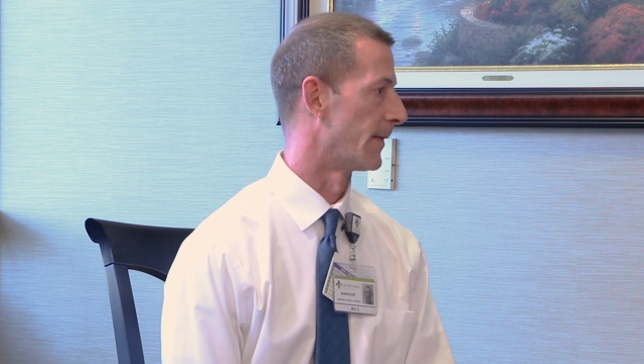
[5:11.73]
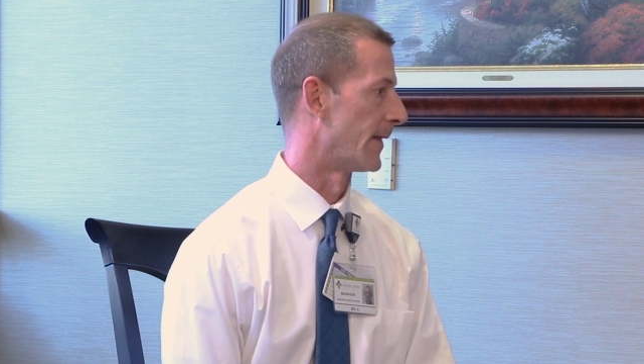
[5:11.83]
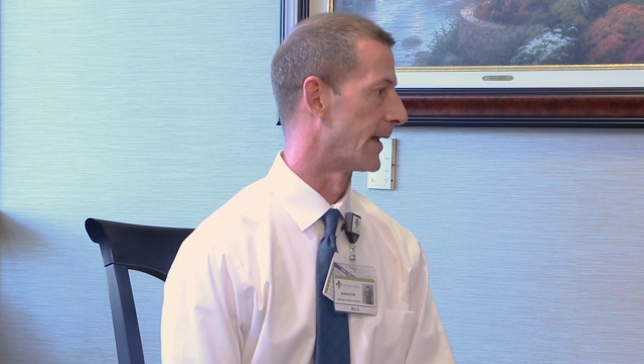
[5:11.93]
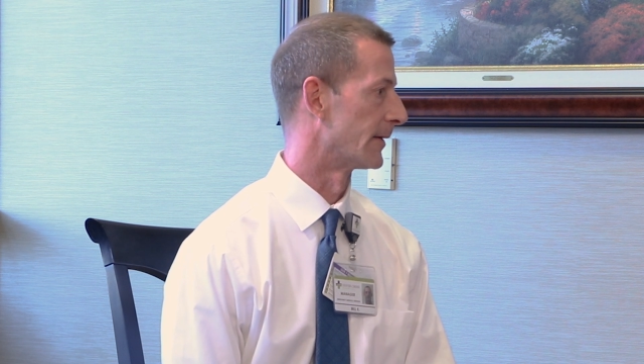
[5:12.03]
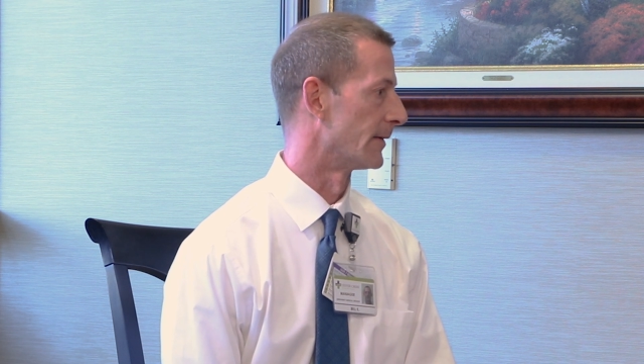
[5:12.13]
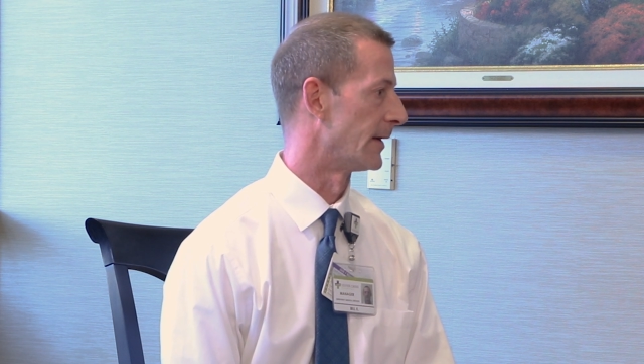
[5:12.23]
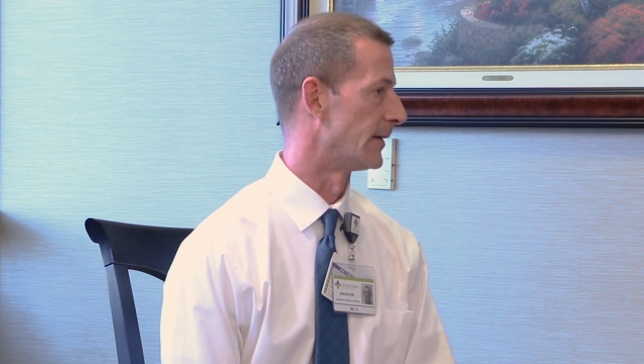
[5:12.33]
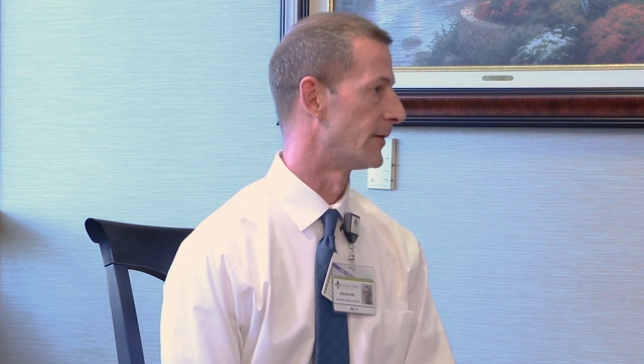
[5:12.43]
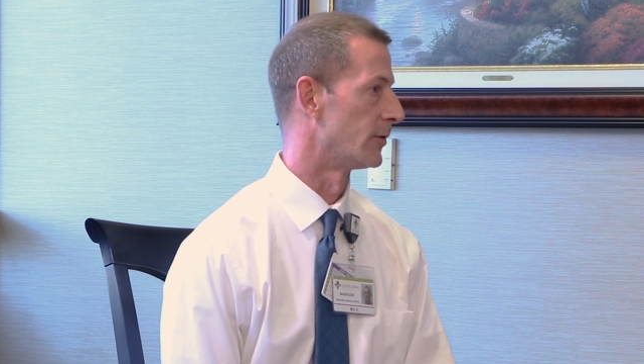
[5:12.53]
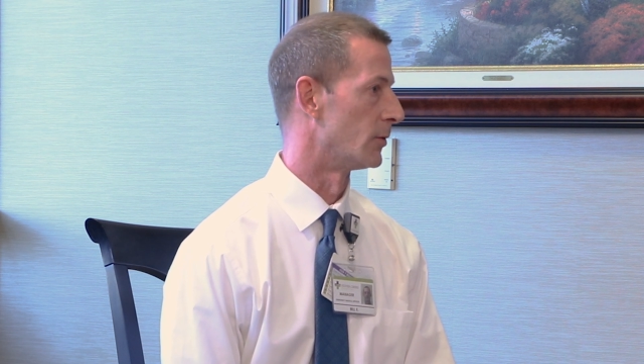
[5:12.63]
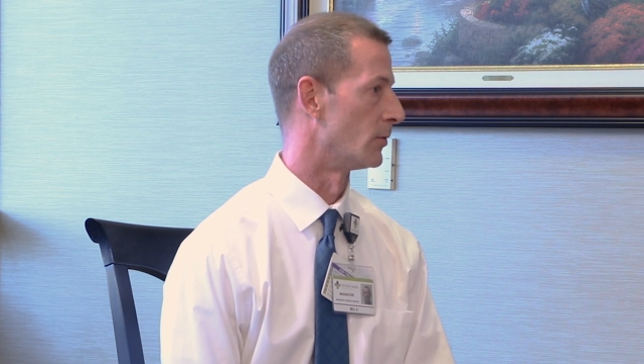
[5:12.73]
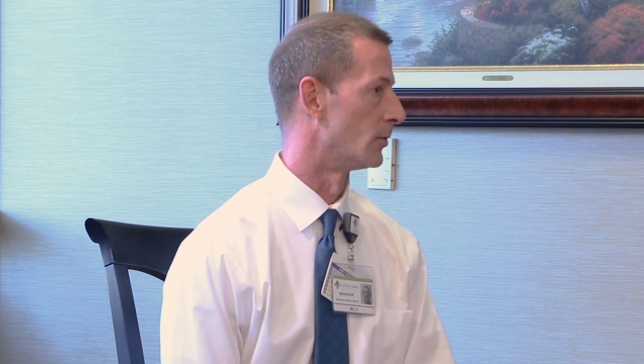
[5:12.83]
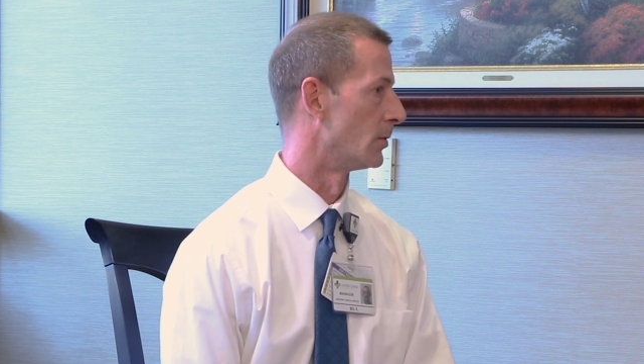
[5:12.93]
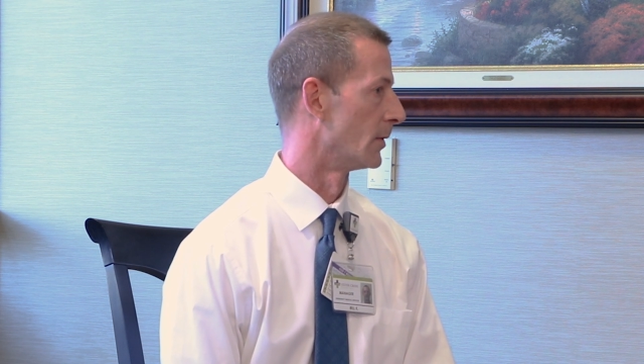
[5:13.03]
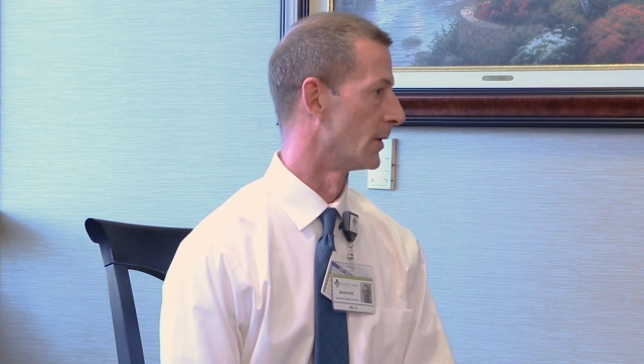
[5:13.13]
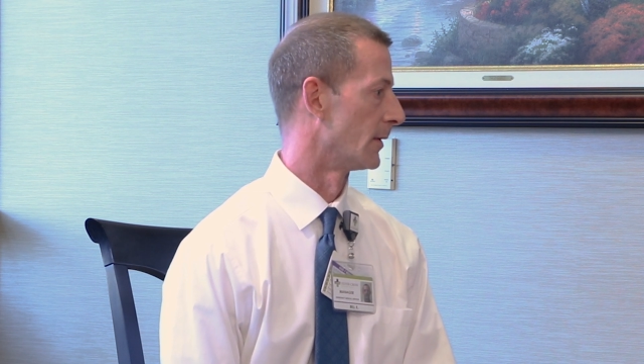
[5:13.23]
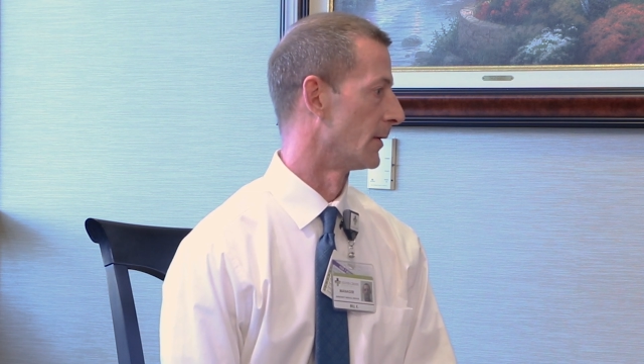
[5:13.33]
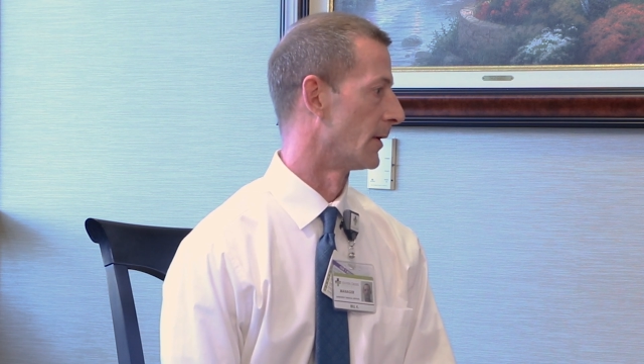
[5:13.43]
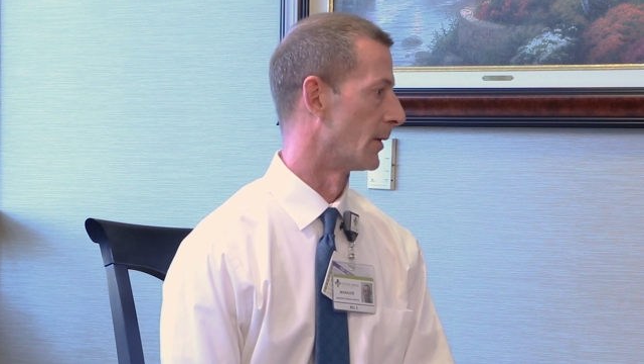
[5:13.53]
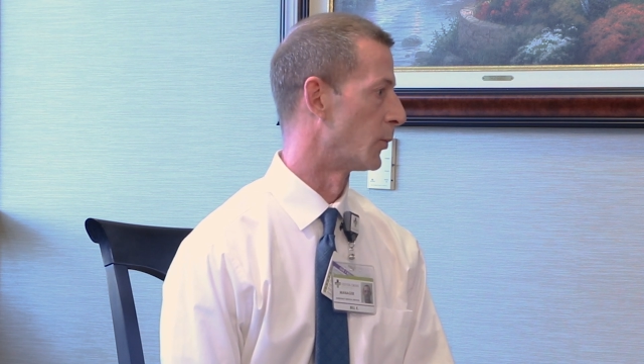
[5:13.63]
that can lead to
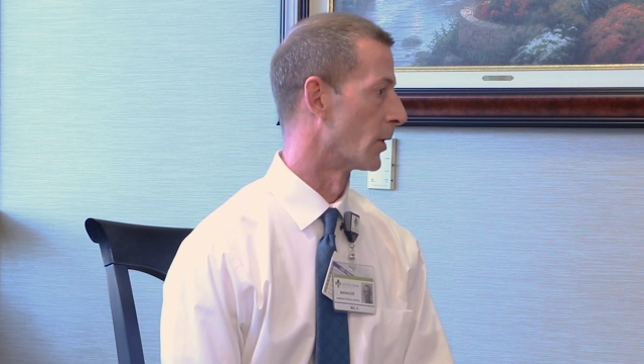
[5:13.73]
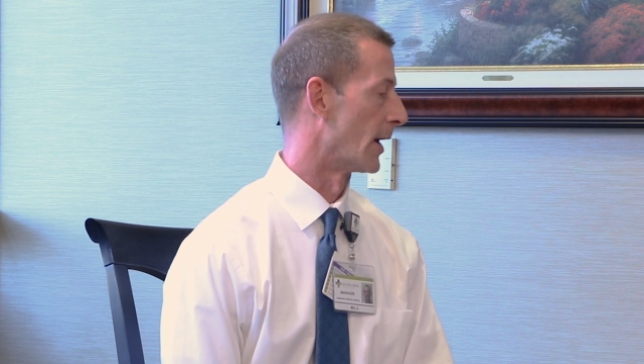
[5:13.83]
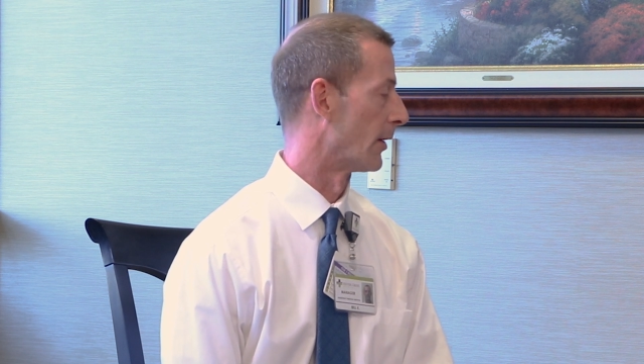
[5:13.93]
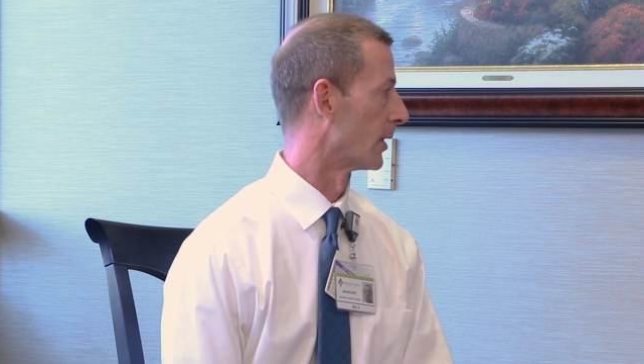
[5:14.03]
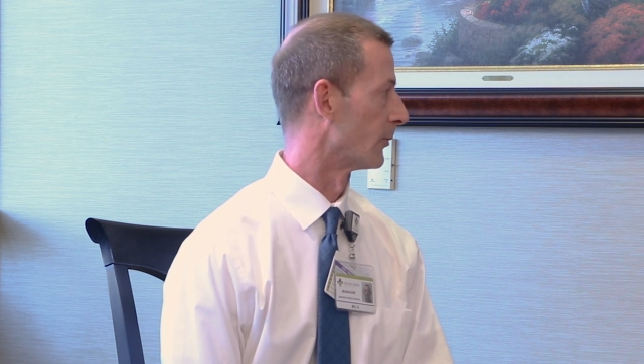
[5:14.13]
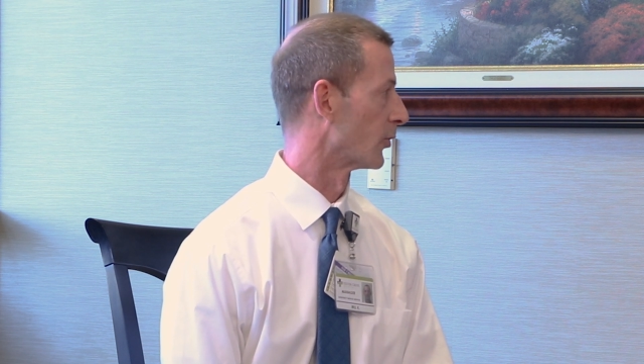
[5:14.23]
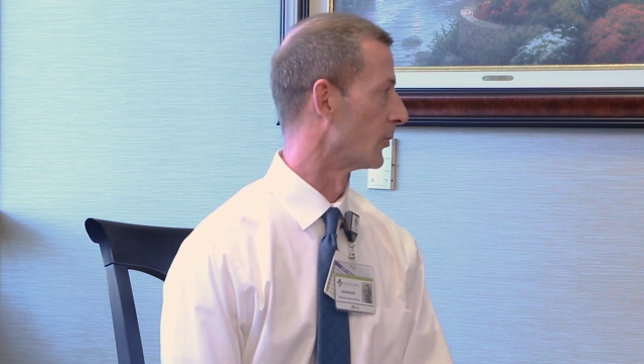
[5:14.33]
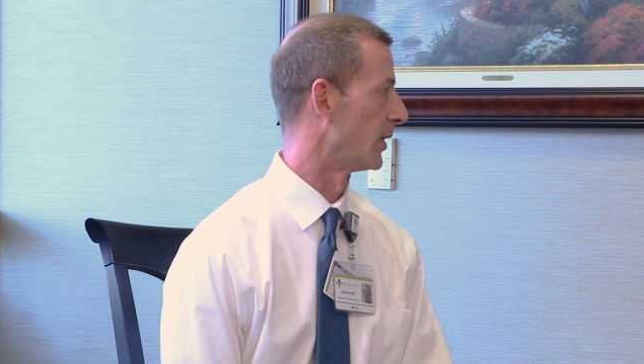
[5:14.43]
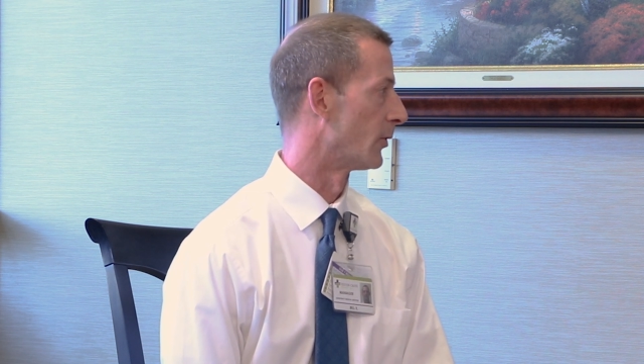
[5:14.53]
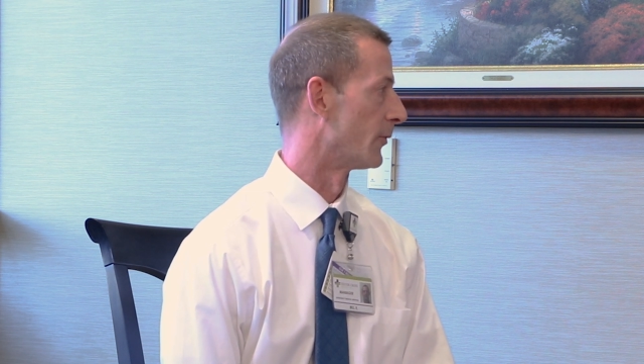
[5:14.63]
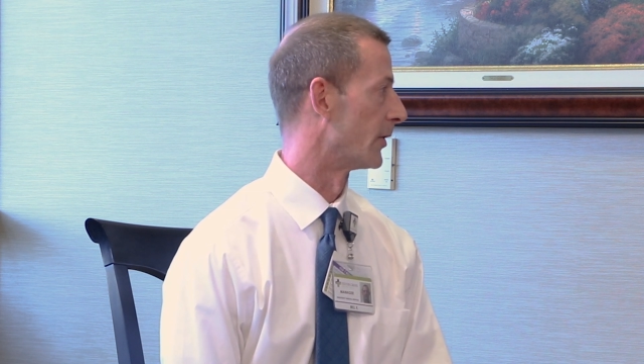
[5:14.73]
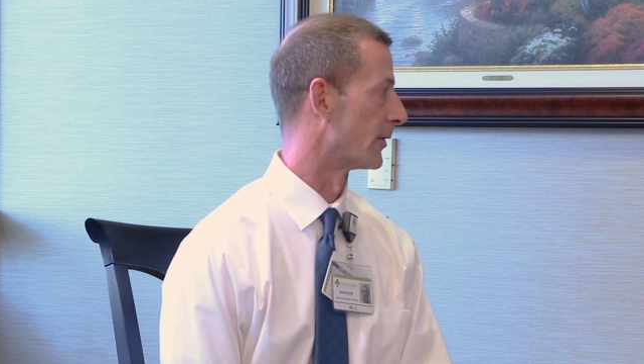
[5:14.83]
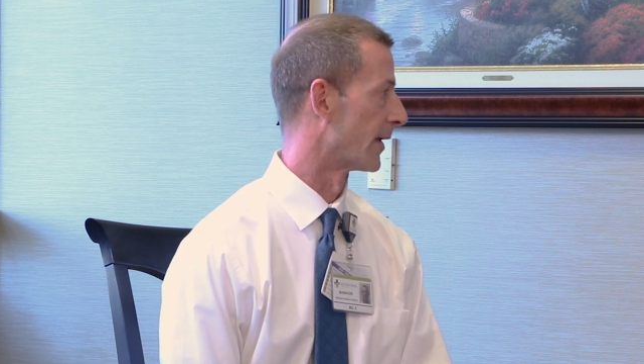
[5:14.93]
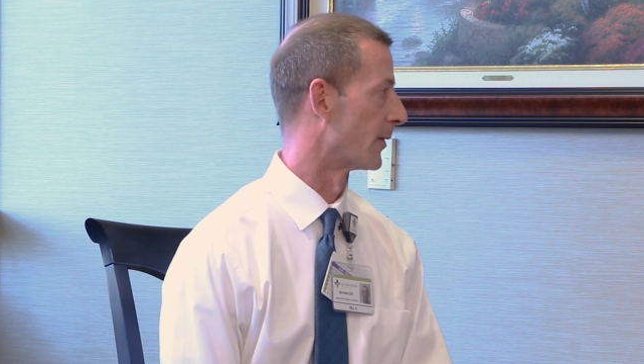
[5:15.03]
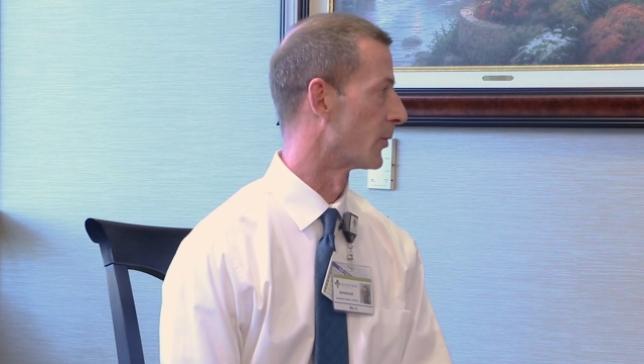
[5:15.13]
poor outcomes for people if we don't have the